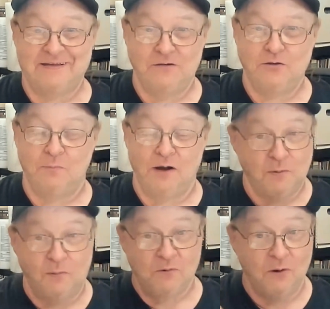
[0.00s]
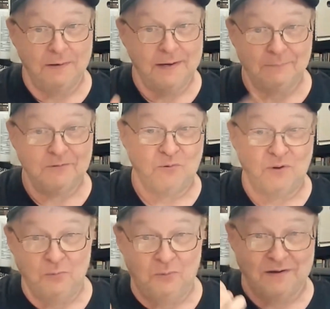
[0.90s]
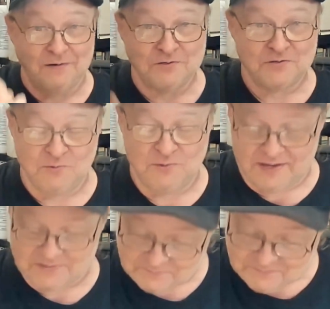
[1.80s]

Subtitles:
do much, but we're already up to 21 in just 2 days.